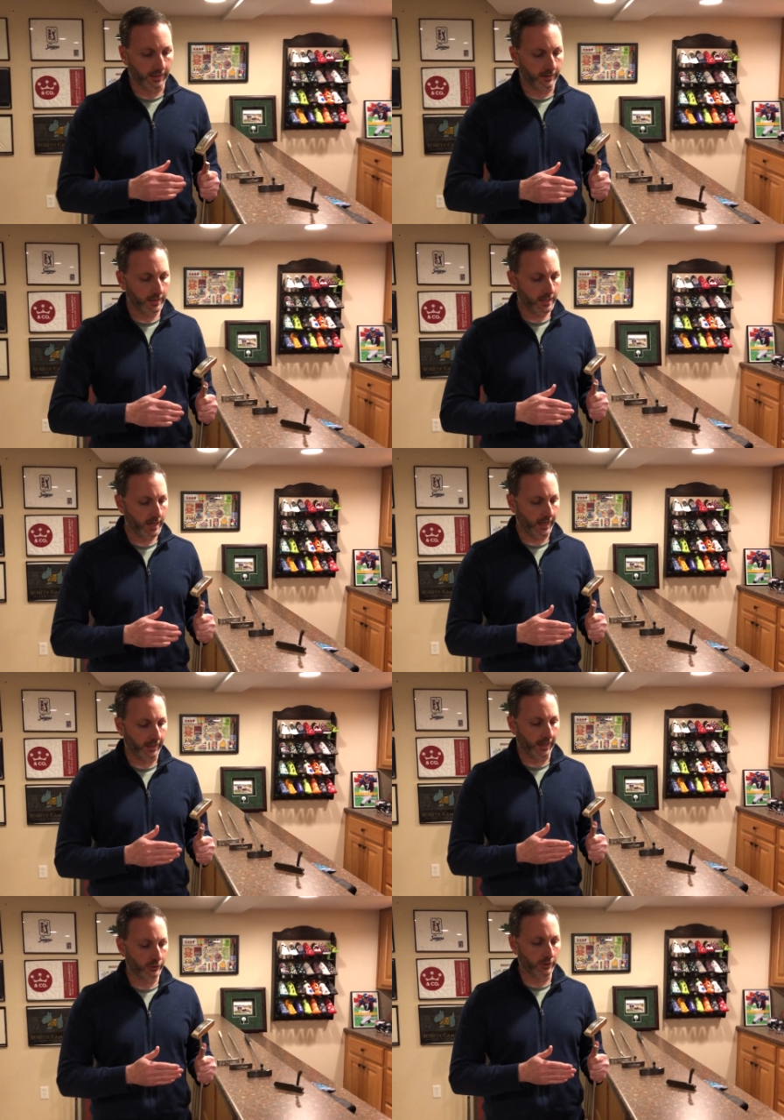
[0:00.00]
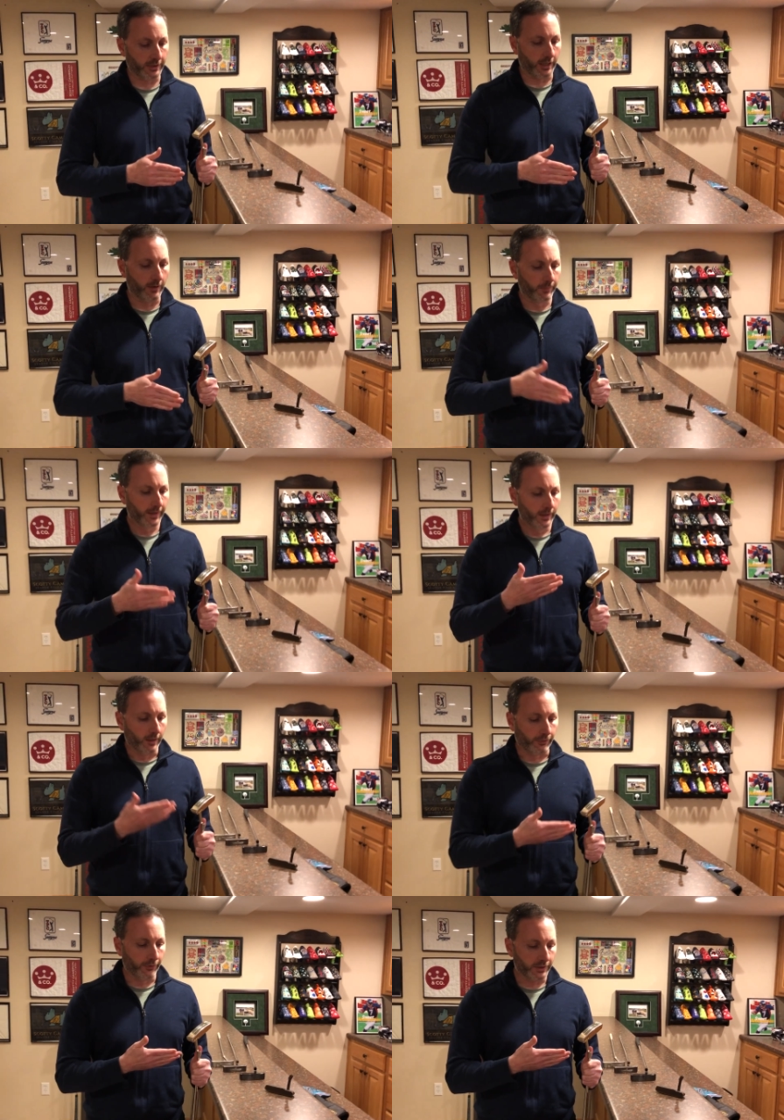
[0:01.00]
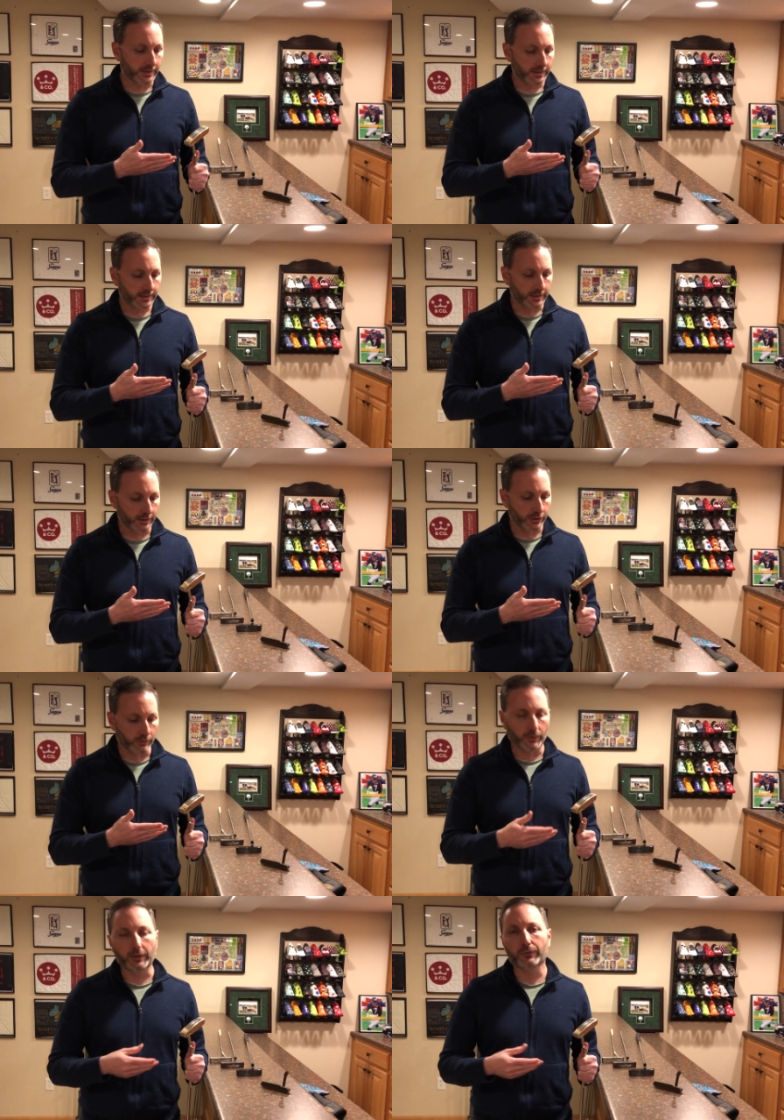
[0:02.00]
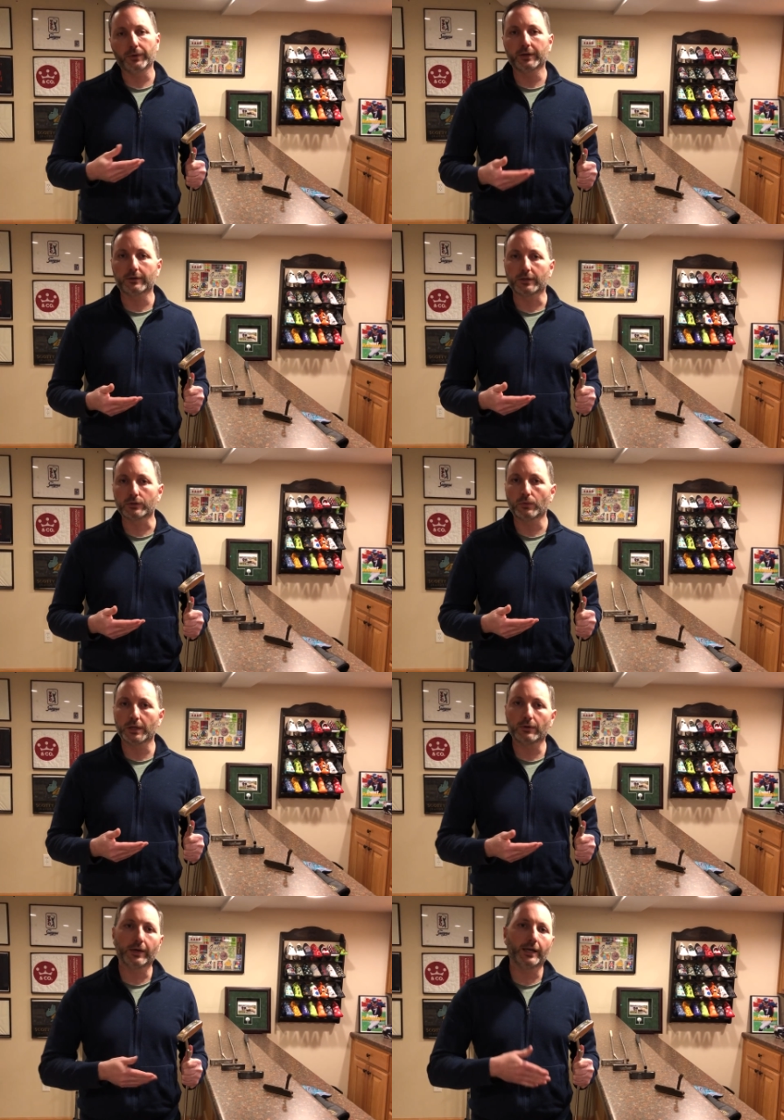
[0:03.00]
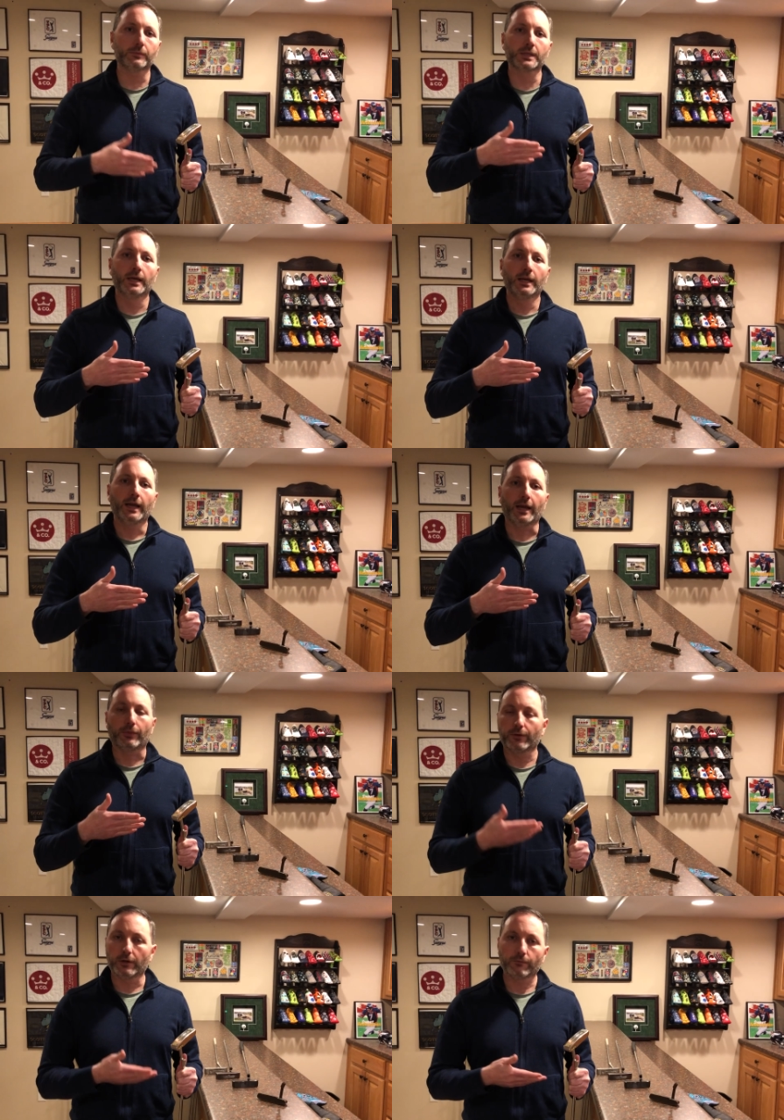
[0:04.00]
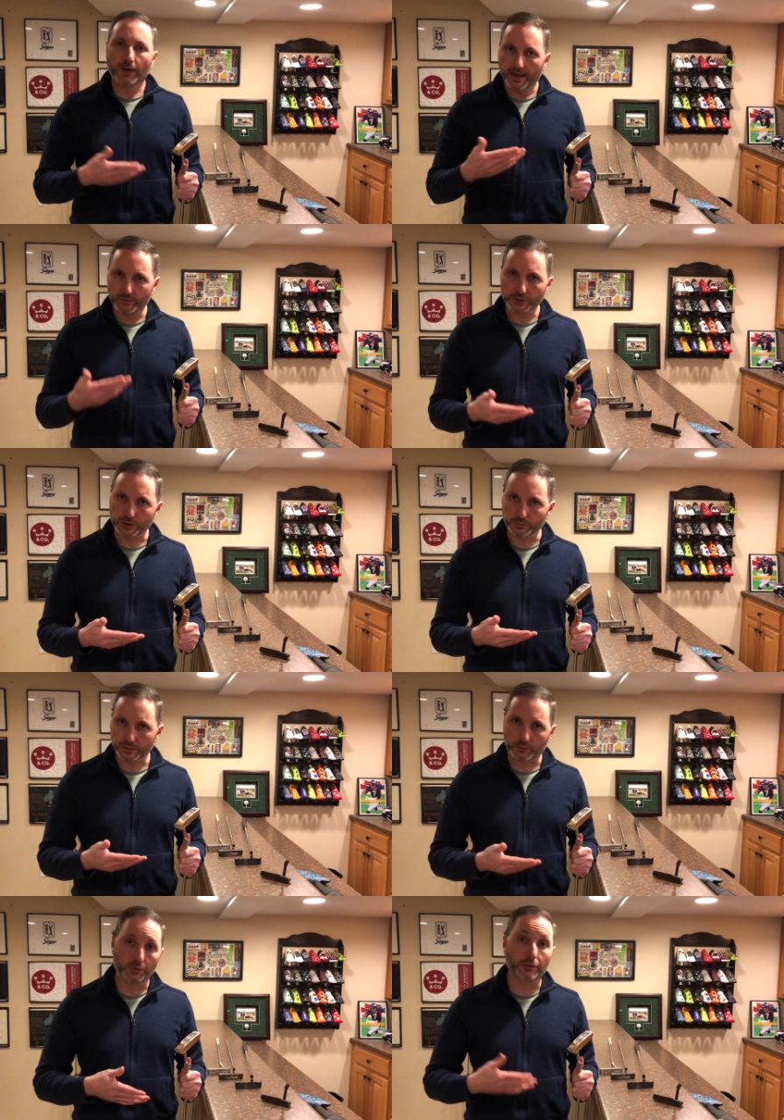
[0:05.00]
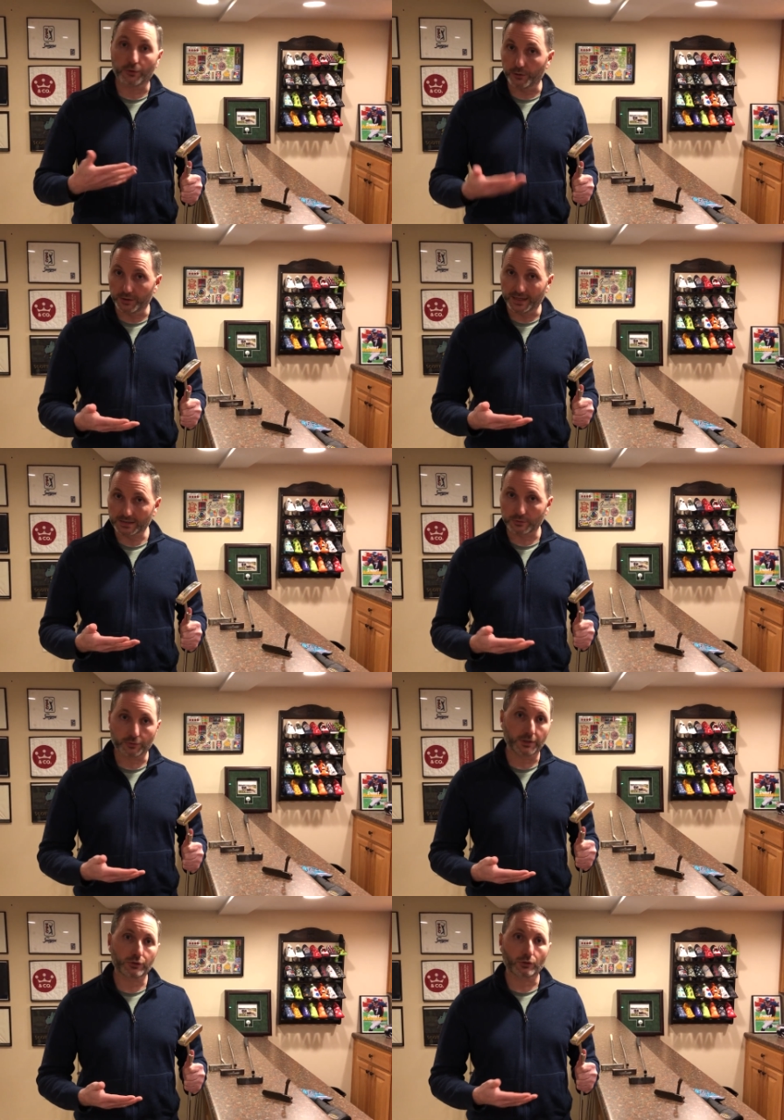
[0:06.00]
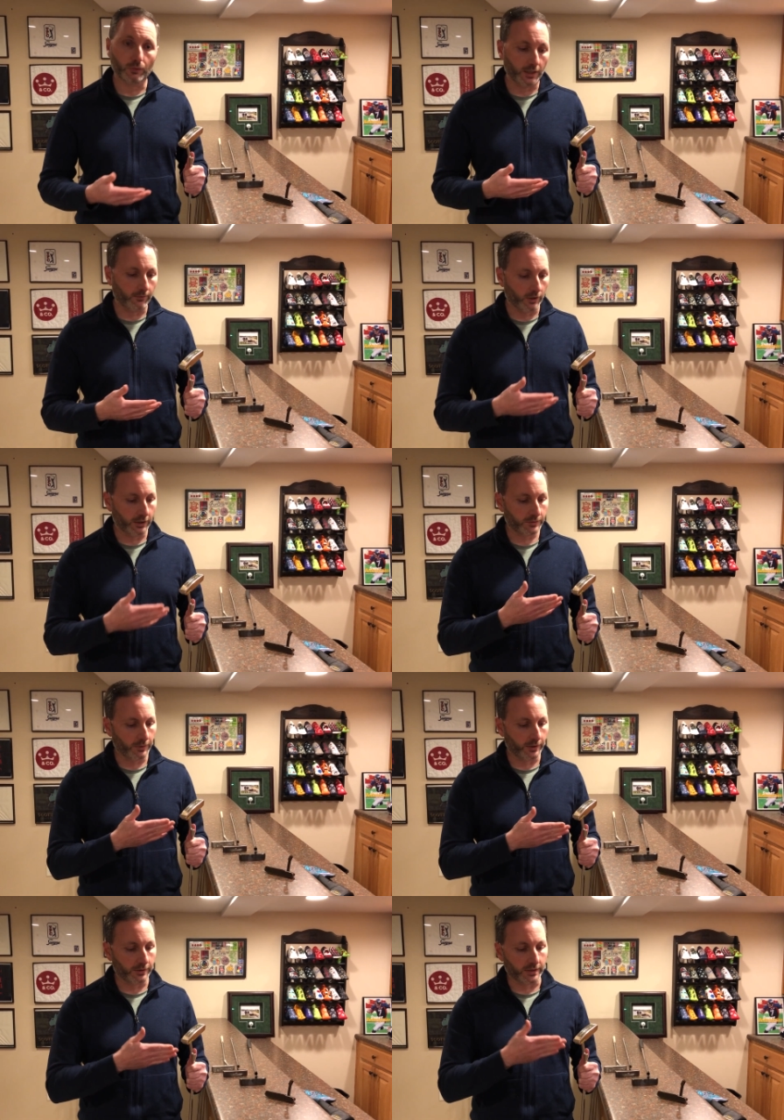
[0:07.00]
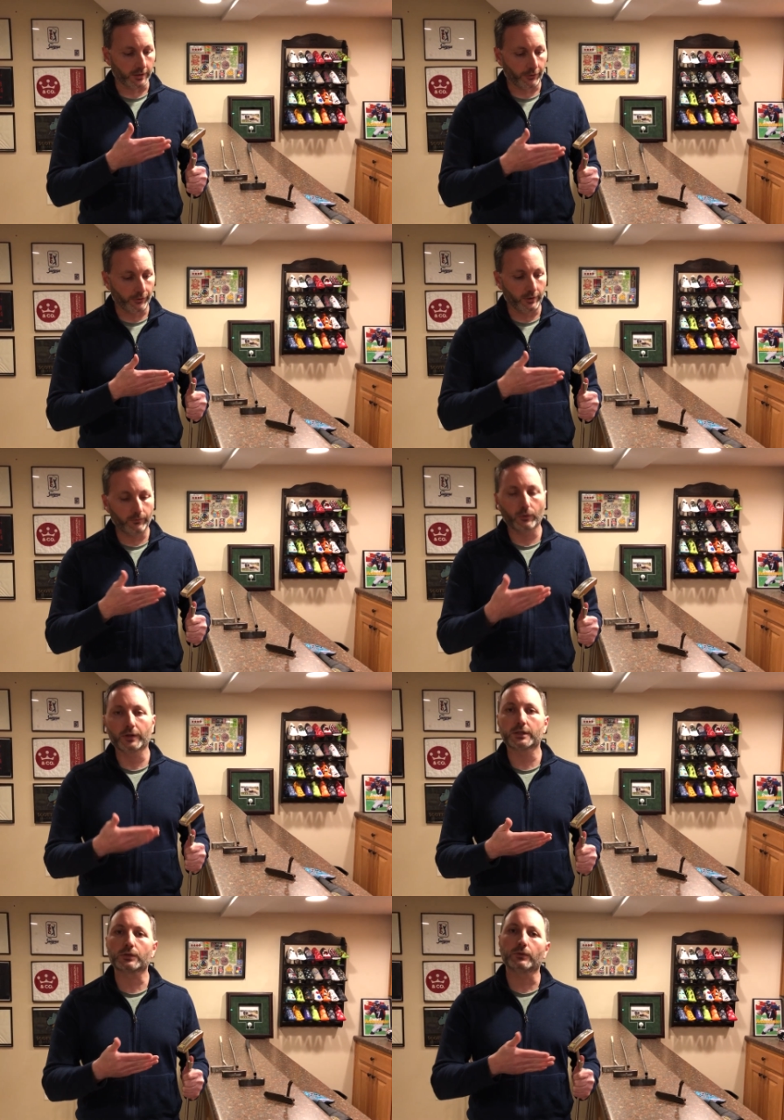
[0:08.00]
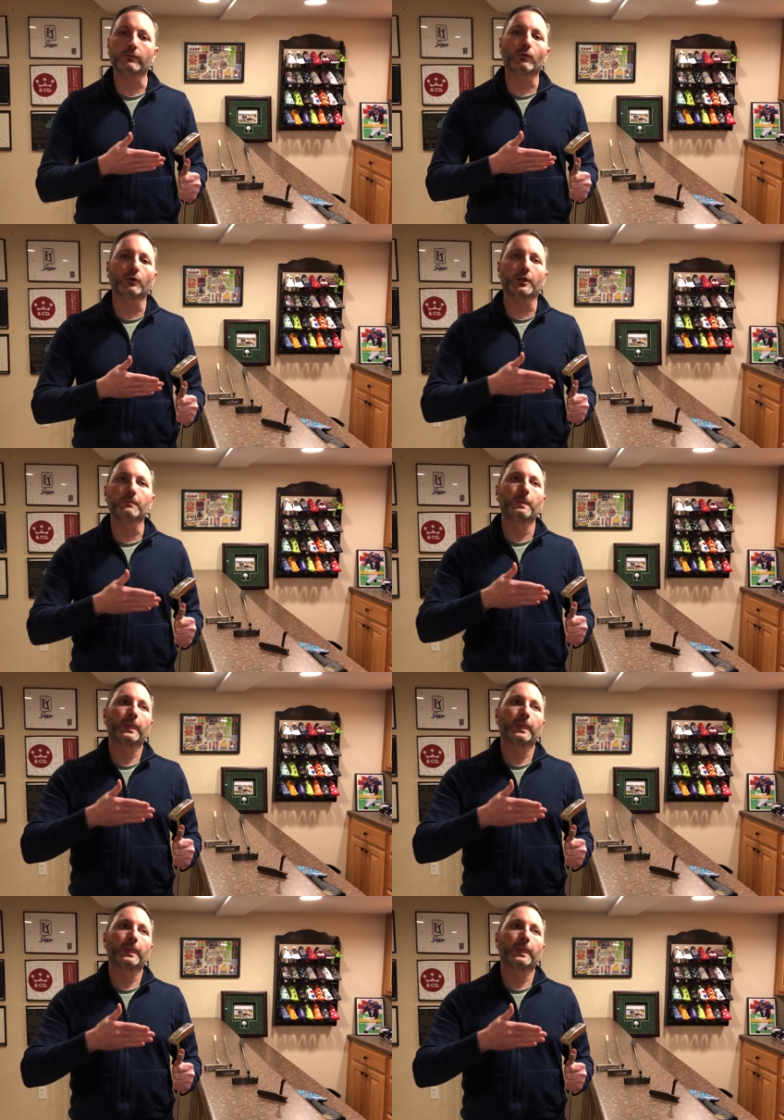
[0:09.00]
I think he had actually a 36-inch that weighed 320 grams, a 35-inch that was 330, that's the traditional weight of all his putters, then a 34 that's 340,